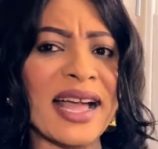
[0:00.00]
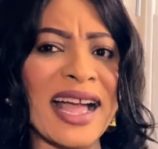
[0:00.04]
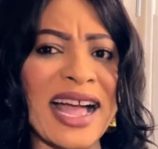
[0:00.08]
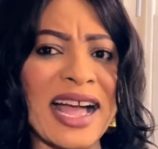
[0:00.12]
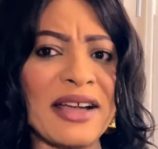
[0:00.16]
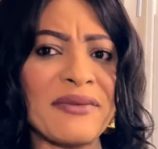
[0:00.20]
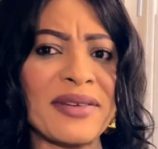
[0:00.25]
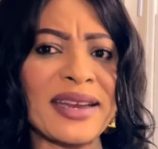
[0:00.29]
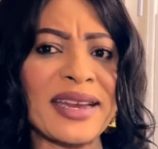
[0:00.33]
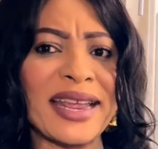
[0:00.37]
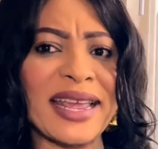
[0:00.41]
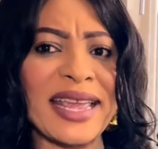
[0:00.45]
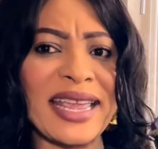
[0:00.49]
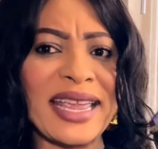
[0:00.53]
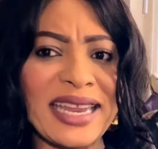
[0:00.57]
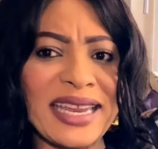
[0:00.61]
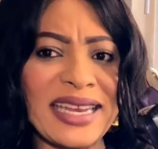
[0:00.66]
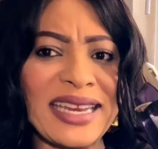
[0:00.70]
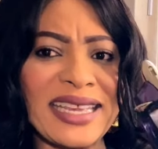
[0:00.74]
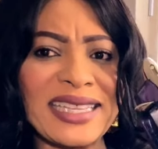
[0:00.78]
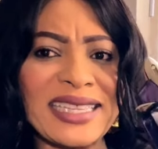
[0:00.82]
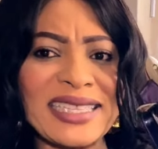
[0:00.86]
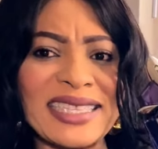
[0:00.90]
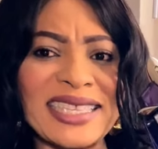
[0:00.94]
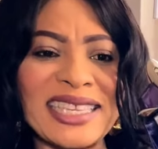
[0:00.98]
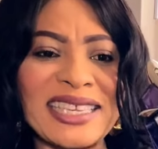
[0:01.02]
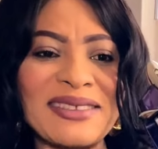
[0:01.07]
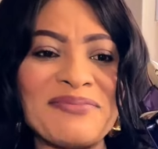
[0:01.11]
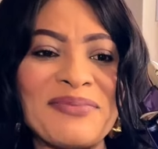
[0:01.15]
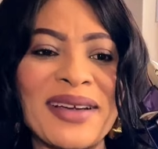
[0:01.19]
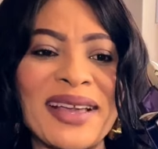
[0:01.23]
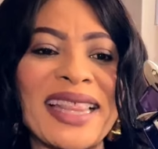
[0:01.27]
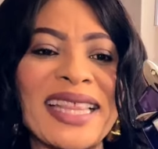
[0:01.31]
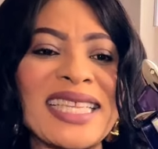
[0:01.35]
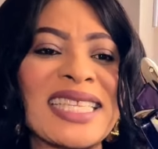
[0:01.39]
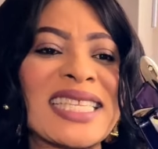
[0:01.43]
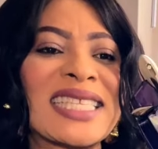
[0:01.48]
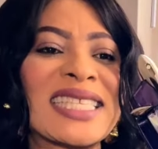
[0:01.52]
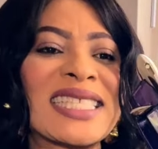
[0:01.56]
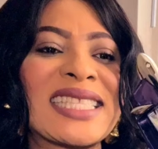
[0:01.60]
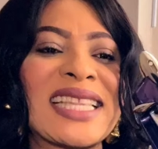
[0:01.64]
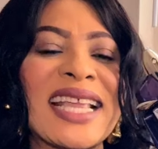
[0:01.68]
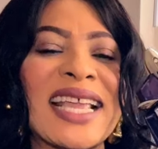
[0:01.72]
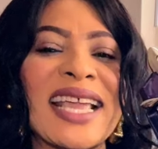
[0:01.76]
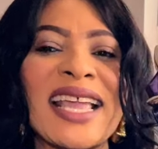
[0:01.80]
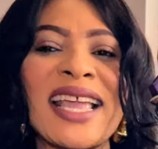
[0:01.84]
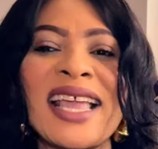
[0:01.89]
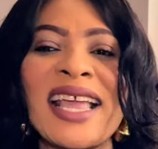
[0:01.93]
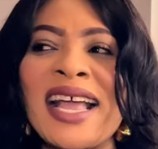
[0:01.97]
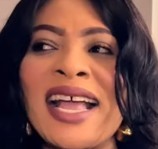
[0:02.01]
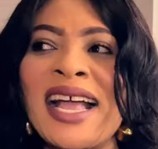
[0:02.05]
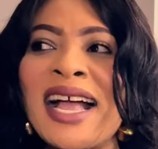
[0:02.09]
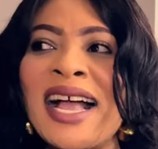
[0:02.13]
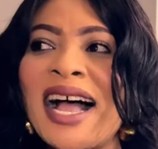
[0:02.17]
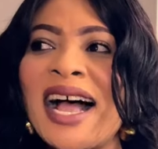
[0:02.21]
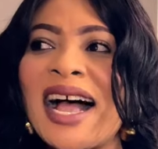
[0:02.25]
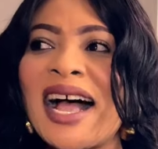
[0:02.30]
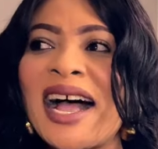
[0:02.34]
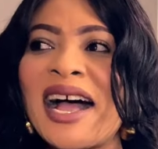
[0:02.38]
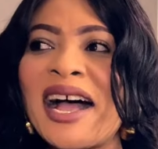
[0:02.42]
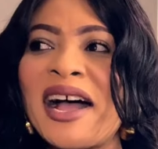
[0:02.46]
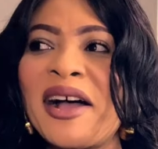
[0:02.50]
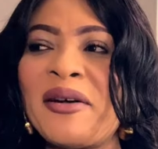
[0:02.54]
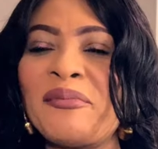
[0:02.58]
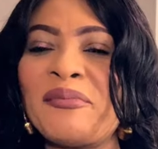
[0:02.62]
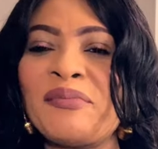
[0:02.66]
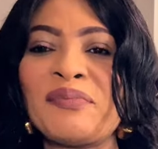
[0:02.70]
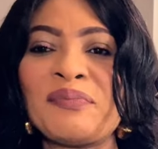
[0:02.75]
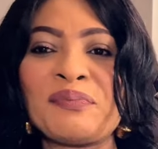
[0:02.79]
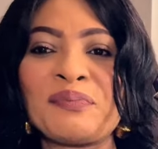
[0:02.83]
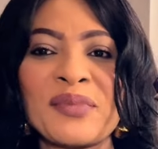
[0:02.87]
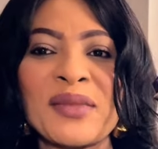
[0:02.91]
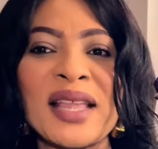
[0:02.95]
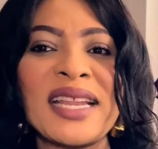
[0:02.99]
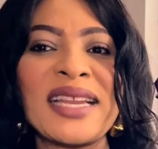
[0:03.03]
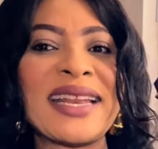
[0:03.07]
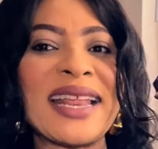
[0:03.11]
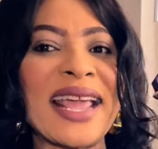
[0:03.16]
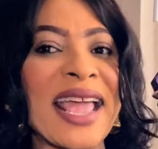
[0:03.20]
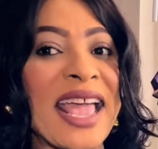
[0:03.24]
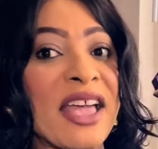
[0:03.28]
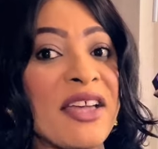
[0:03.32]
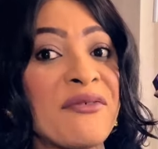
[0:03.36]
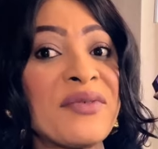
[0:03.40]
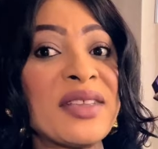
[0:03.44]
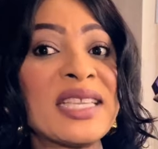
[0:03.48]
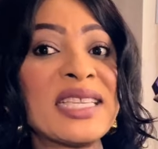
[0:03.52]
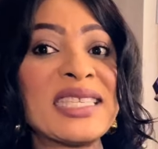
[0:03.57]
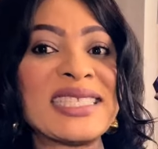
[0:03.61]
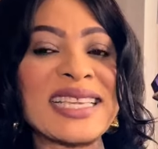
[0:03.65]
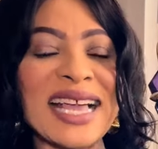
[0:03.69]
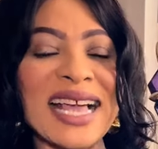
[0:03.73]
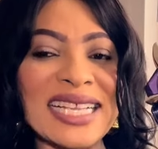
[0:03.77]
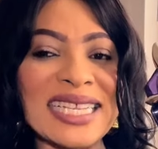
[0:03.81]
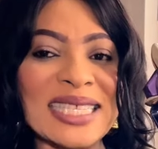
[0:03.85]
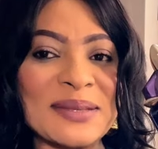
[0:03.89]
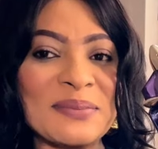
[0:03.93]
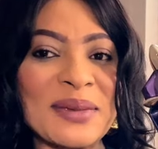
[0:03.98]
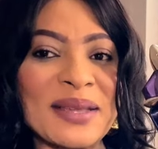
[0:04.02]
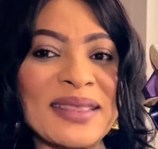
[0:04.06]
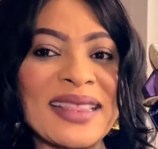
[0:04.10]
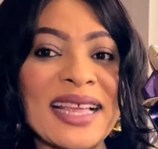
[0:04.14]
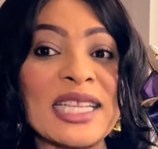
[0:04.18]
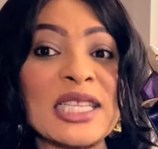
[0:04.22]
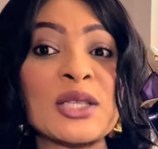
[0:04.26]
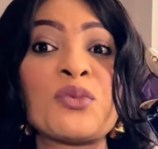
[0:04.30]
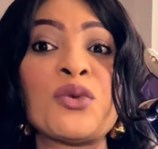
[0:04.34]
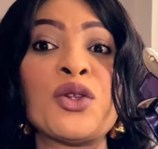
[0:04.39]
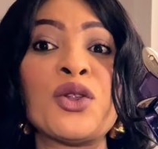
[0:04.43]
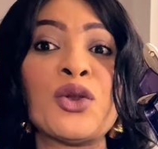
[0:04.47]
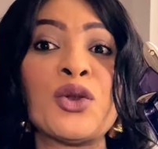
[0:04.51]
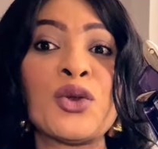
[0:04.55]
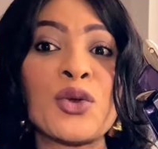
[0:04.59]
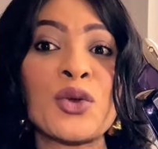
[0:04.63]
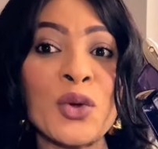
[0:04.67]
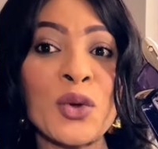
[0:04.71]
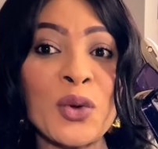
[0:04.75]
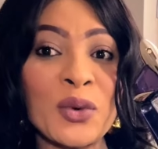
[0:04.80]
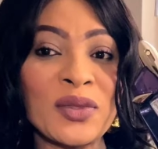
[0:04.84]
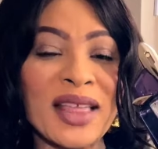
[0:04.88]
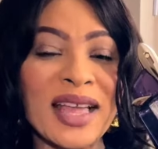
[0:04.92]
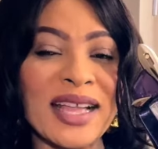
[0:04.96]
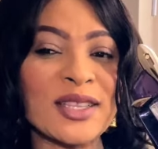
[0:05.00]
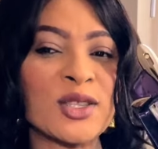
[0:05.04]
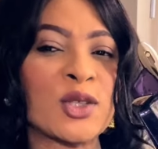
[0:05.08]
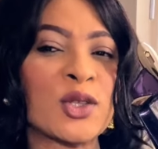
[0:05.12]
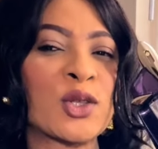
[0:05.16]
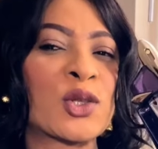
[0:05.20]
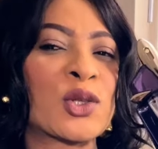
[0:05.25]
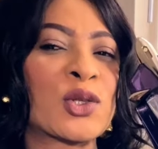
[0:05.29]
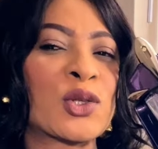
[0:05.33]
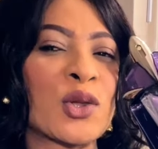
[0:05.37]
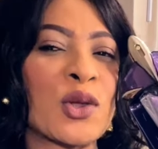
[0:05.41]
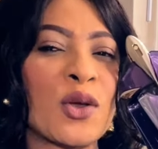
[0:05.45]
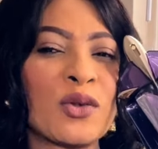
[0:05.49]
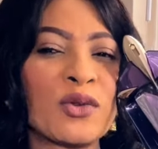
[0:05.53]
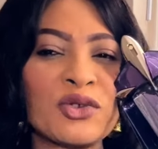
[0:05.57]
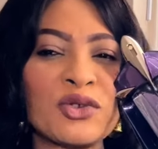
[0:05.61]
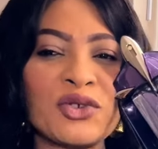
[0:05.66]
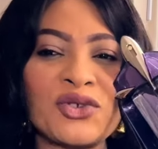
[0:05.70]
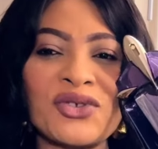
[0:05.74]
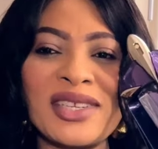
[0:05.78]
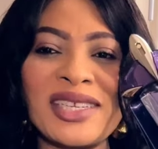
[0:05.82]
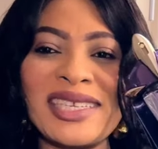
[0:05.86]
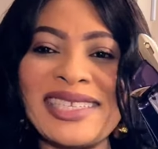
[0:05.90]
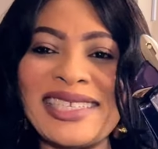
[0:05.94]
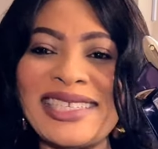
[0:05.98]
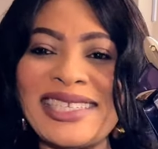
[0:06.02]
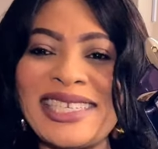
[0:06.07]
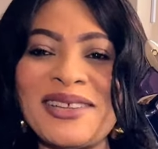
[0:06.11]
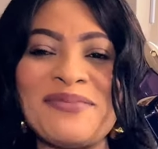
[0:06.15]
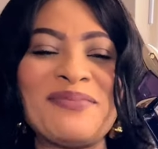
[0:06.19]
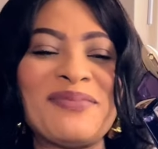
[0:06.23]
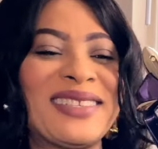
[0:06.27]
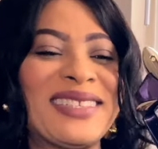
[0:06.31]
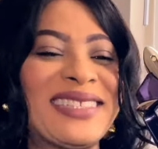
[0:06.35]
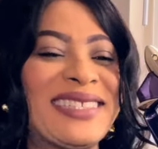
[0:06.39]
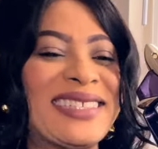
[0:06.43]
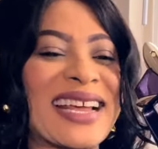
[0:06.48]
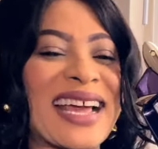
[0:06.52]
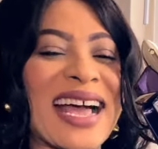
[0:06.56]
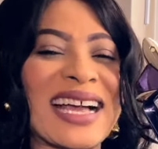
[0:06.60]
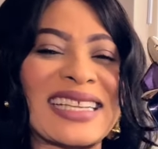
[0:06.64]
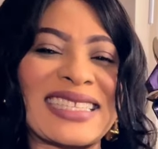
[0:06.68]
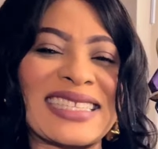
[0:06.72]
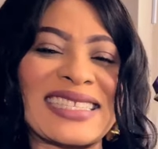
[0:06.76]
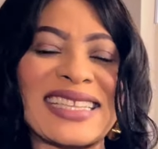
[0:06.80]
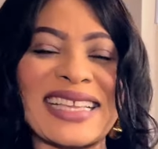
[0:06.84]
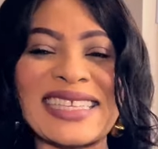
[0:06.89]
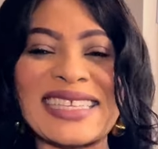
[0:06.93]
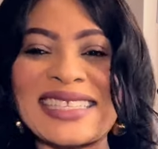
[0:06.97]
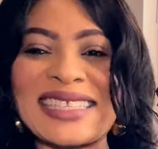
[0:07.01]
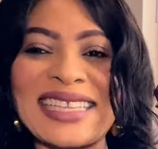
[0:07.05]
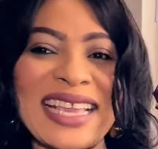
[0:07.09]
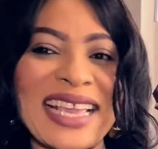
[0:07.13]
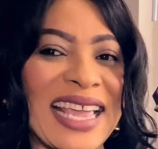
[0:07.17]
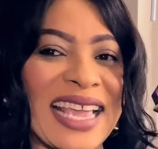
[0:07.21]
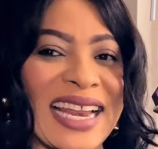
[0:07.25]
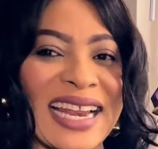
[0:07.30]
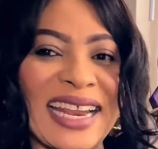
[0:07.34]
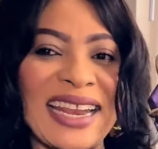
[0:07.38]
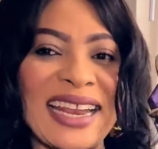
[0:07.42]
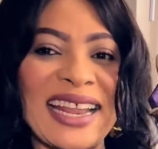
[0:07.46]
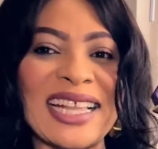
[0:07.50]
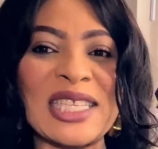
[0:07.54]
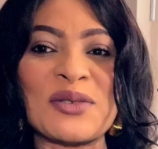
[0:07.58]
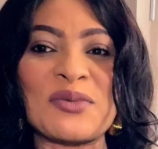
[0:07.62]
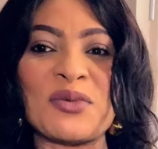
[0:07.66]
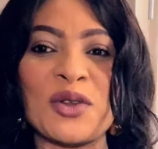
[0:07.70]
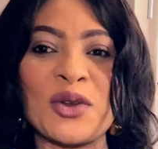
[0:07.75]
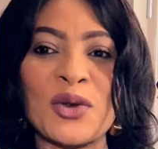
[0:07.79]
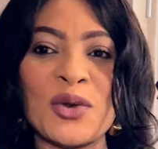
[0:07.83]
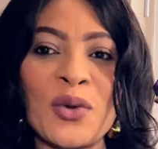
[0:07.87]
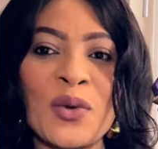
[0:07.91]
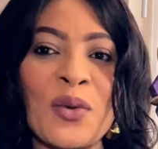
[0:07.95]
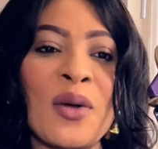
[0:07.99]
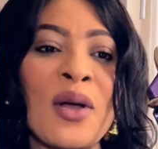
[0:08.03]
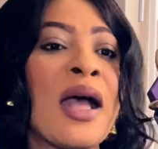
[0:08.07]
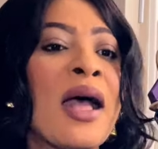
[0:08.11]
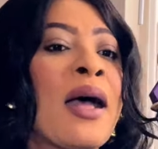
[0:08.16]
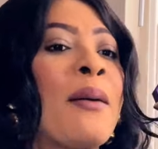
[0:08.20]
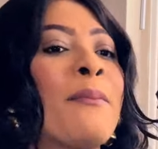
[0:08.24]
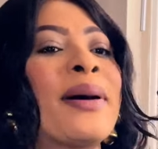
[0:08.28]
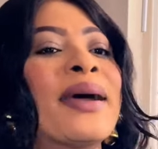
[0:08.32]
I have the EDT, but this is the heavy jasmine that we know, that sultry, deep, dark, sexy Alien that we know.